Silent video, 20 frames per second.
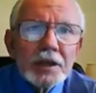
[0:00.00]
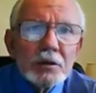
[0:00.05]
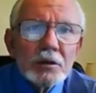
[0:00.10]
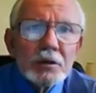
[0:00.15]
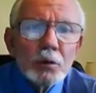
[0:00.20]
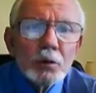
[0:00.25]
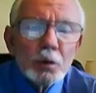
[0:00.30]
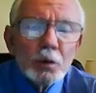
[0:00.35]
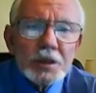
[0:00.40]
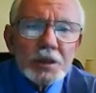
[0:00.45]
who
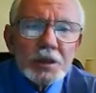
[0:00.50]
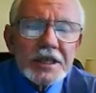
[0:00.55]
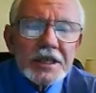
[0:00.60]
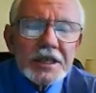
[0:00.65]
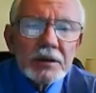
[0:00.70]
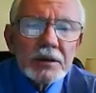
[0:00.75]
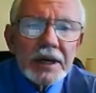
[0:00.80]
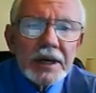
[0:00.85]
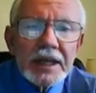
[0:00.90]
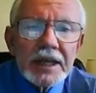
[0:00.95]

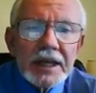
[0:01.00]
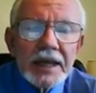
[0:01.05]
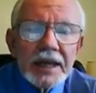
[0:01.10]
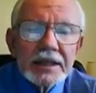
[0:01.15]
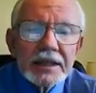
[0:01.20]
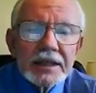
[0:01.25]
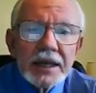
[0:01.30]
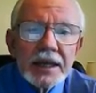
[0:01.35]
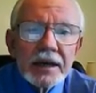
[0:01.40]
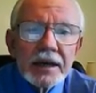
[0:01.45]
also
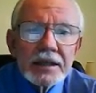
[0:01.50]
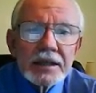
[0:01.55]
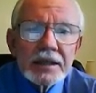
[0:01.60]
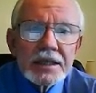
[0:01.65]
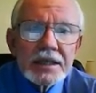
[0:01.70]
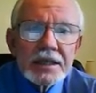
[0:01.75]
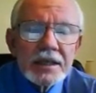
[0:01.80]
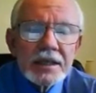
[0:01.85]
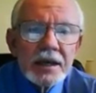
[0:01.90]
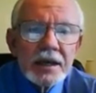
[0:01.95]
had
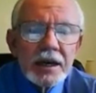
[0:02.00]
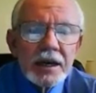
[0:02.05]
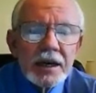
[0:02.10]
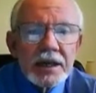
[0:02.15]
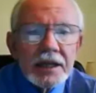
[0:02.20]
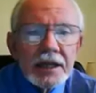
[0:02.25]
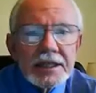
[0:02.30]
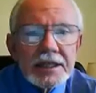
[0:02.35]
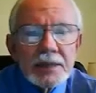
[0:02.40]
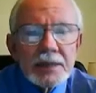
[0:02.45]
doubts,
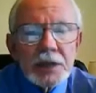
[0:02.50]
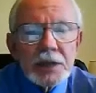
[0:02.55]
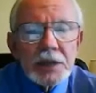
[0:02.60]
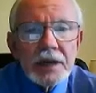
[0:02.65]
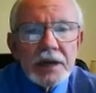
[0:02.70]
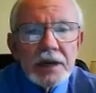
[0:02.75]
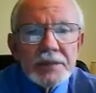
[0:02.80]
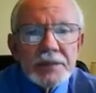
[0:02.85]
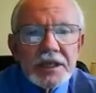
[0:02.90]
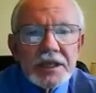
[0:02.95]
and
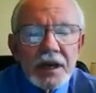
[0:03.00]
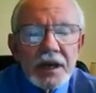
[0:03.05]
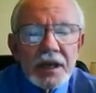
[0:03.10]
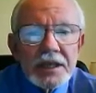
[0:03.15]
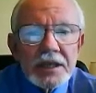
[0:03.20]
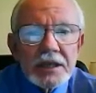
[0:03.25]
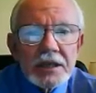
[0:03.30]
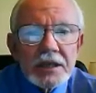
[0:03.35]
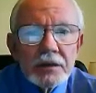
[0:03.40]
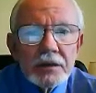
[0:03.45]
sometimes a
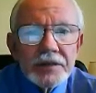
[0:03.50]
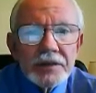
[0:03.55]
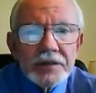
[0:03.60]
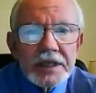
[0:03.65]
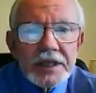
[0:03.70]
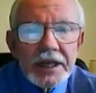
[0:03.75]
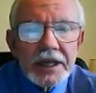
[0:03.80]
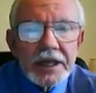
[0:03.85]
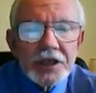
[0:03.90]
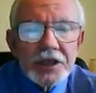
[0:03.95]
nice
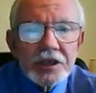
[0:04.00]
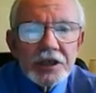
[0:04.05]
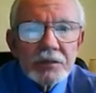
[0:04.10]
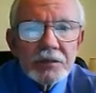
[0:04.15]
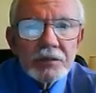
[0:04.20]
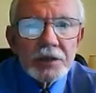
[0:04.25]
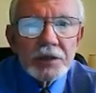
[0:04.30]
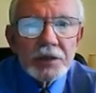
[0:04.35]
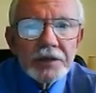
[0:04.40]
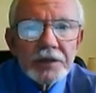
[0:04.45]
conversation
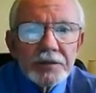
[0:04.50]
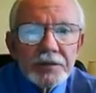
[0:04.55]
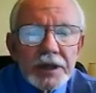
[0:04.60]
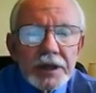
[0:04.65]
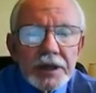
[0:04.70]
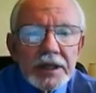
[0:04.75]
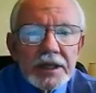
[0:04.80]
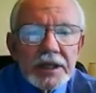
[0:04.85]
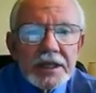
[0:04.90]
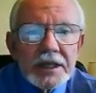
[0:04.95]
with a
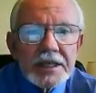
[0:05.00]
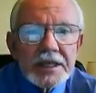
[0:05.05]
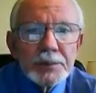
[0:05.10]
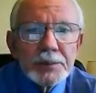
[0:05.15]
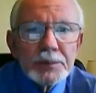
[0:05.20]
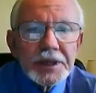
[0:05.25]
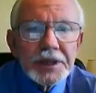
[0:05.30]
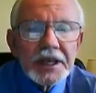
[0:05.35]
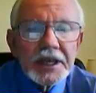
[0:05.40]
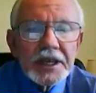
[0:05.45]
friendly,
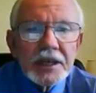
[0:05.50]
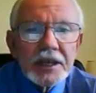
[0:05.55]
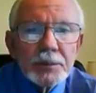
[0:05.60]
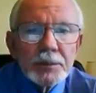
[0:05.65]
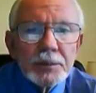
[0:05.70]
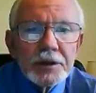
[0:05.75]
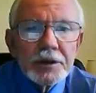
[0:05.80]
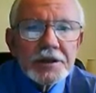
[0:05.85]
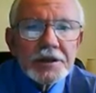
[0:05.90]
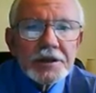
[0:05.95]
sympathetic
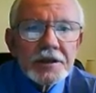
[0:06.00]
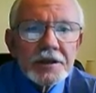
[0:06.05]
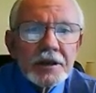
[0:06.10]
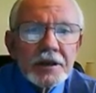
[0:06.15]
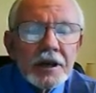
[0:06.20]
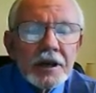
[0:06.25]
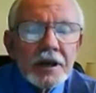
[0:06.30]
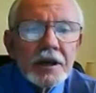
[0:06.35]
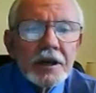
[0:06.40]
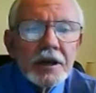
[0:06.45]
person
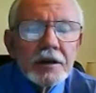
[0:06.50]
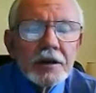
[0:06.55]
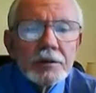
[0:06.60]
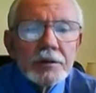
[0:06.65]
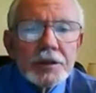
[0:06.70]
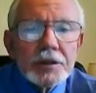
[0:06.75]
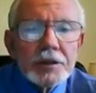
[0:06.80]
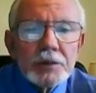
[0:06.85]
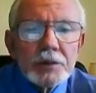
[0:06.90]
who is